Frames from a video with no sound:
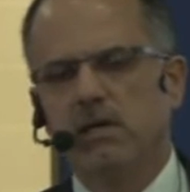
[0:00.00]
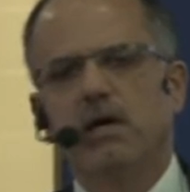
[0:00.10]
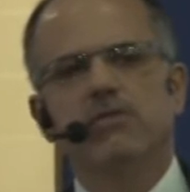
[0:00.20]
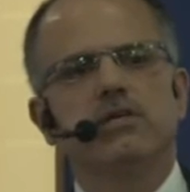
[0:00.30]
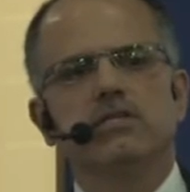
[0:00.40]

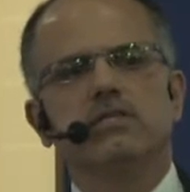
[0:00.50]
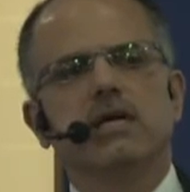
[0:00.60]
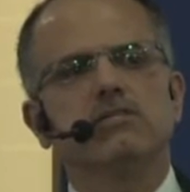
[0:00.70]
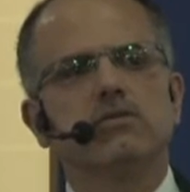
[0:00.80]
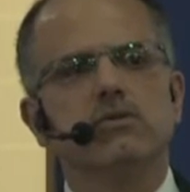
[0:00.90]
And this is,
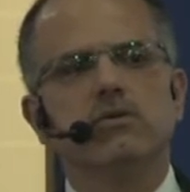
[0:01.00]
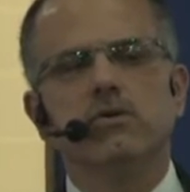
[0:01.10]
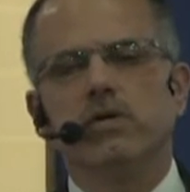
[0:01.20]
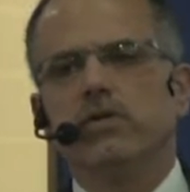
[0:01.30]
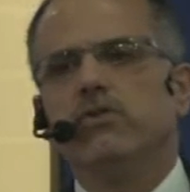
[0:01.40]
as you know,
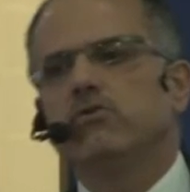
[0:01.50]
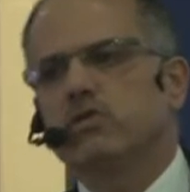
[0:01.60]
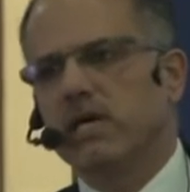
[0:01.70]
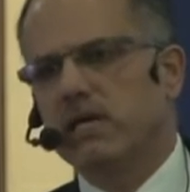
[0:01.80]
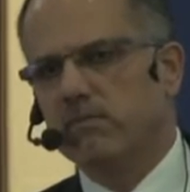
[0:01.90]
in no
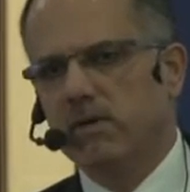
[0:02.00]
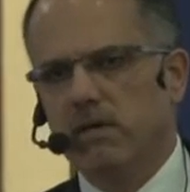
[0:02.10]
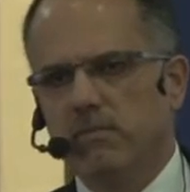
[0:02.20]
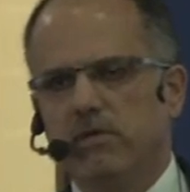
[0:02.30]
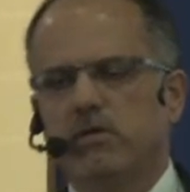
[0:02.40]
time,
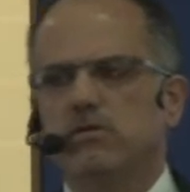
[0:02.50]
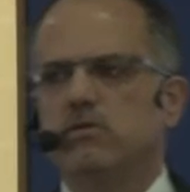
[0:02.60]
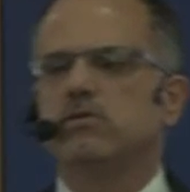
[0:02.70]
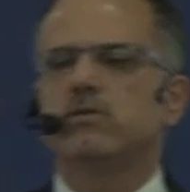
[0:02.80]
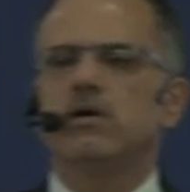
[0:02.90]
because
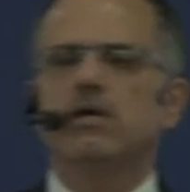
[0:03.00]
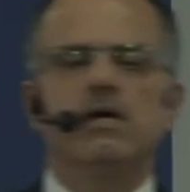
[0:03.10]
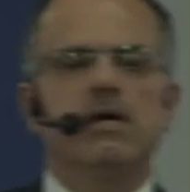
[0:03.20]
you talk